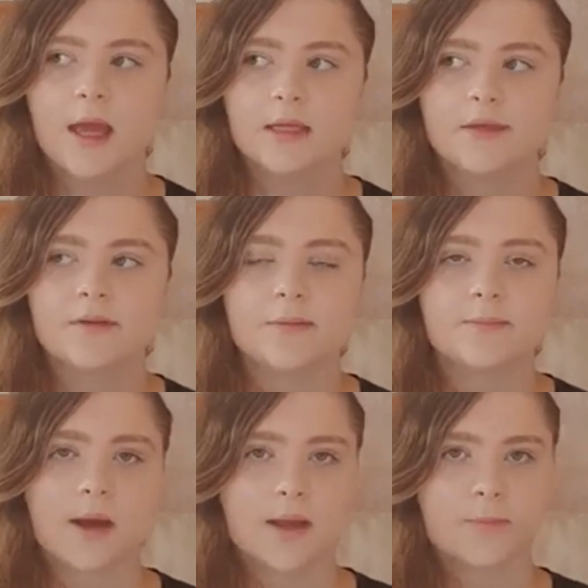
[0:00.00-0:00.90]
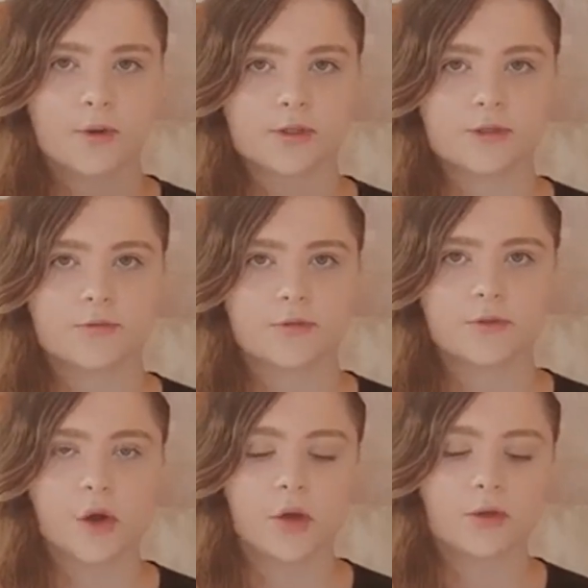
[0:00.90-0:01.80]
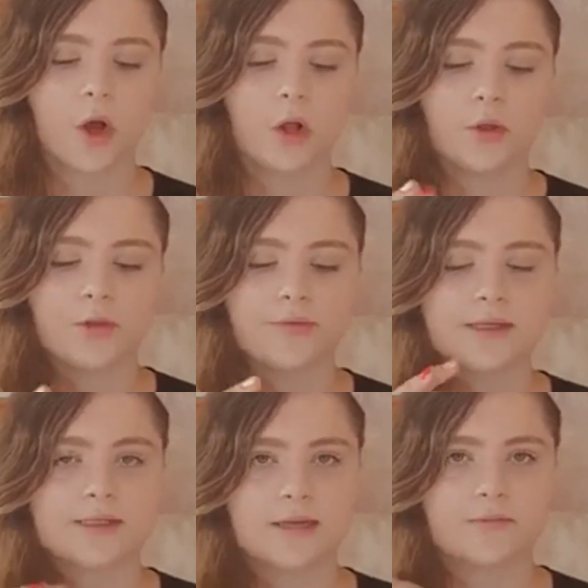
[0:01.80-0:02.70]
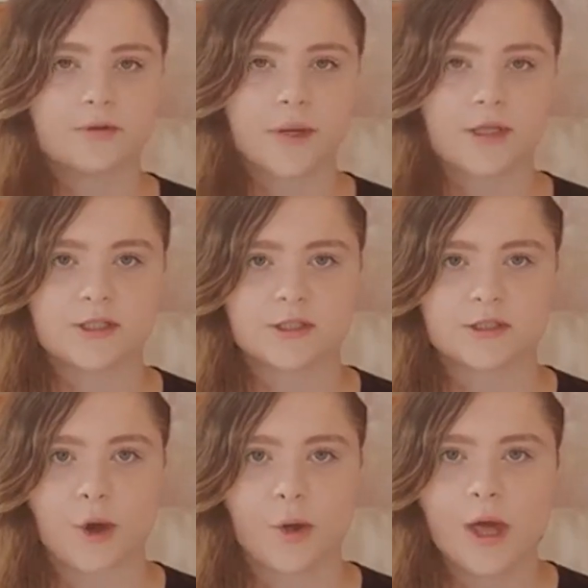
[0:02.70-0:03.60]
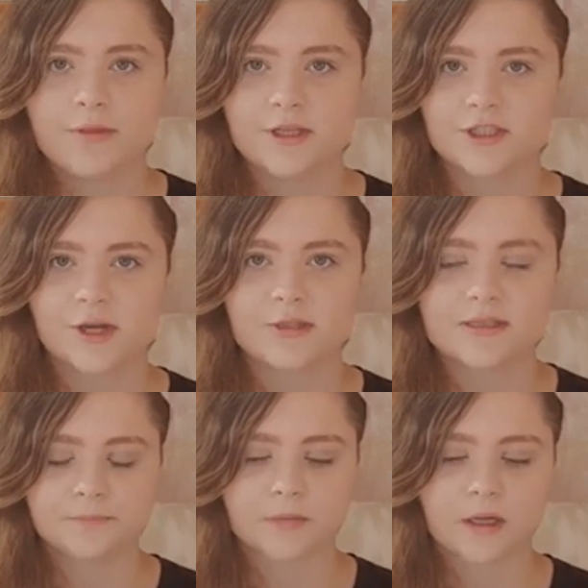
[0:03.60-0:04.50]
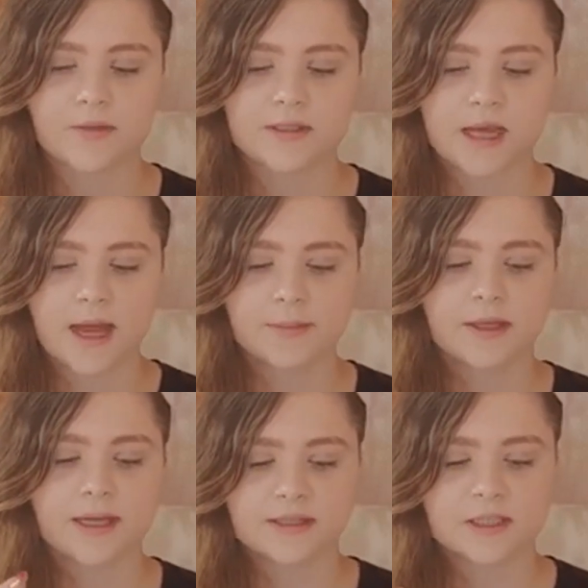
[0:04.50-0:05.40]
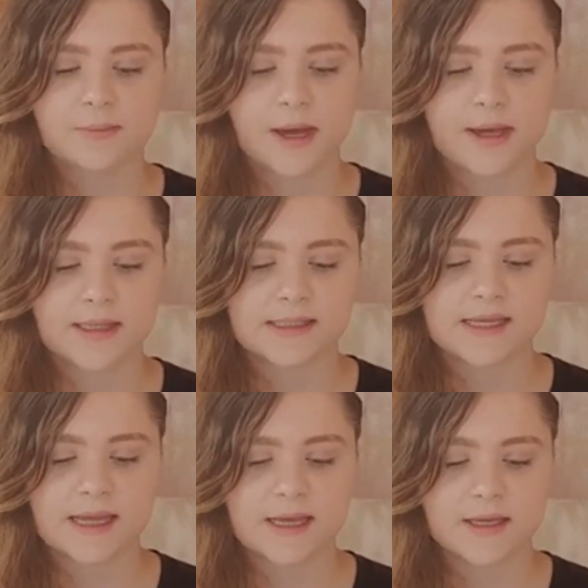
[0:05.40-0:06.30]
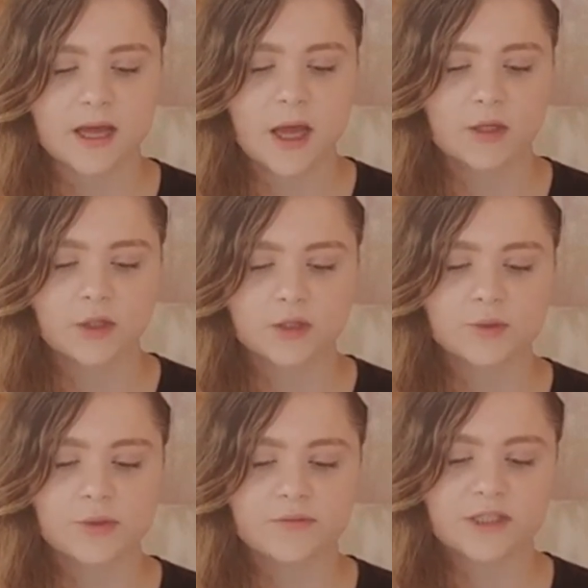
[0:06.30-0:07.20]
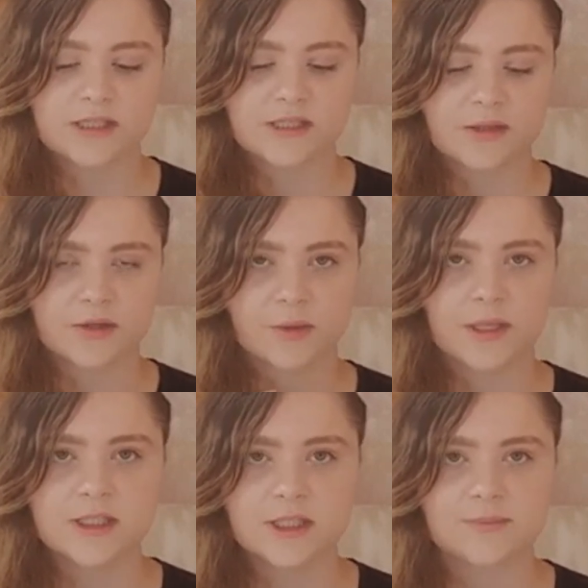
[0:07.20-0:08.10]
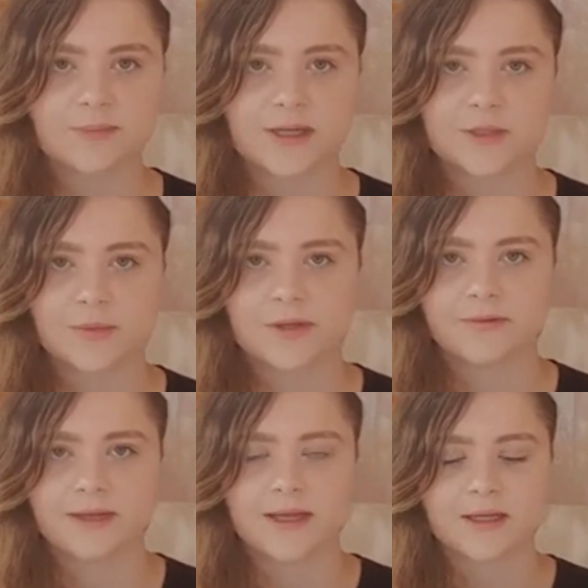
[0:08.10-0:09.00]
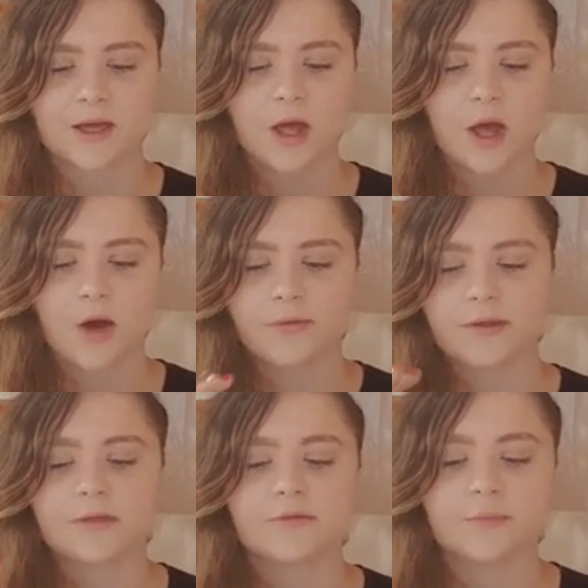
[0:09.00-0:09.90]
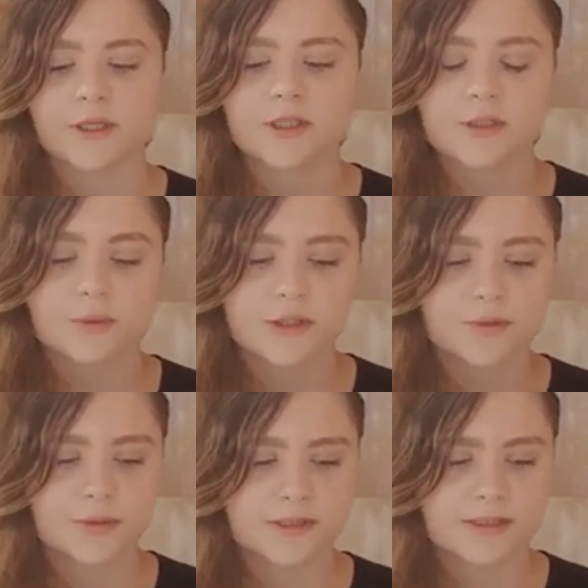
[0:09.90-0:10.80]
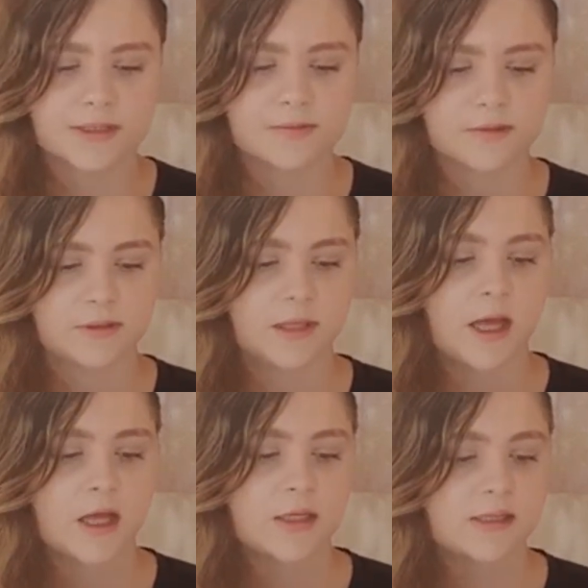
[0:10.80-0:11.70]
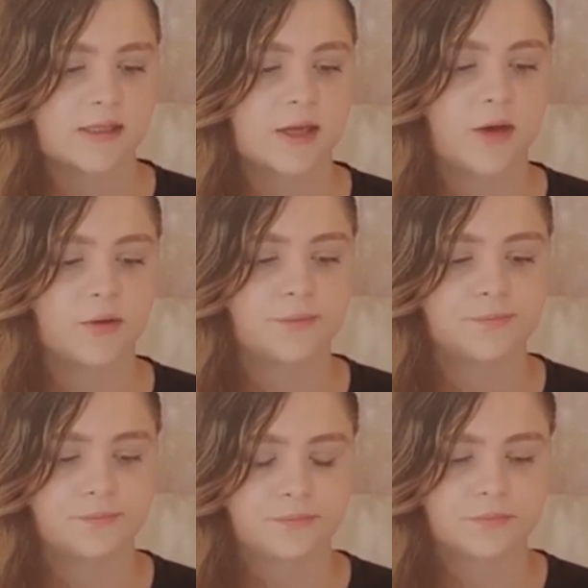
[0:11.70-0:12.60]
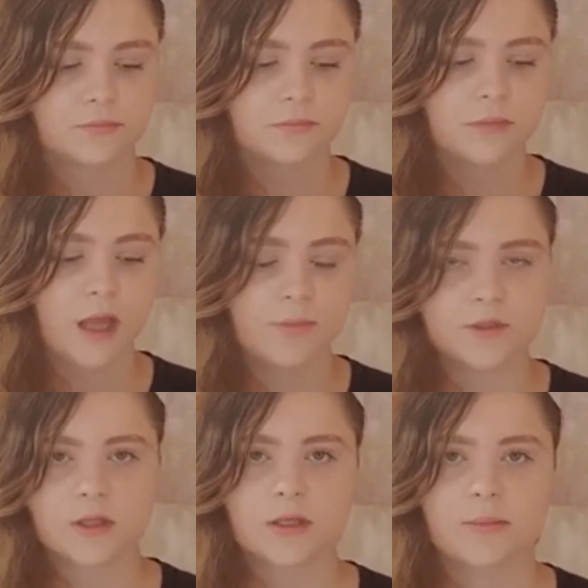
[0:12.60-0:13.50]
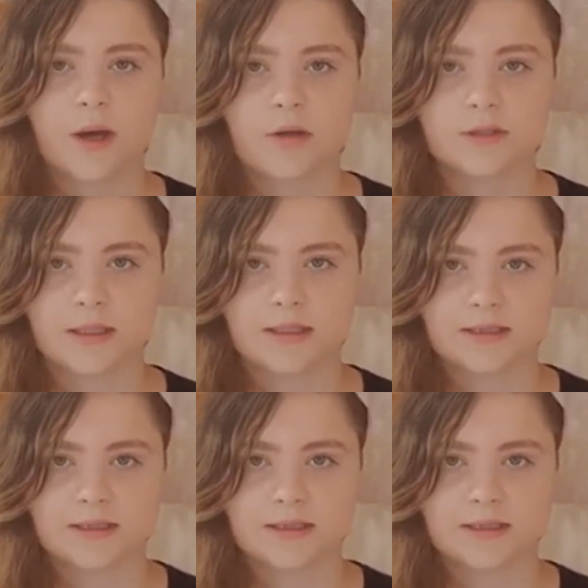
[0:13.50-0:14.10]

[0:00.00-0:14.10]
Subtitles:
giving my point of view on all of this information. So that shows that I'm connecting my essay not with just the question but with like all the information which was given. So I'm talking about like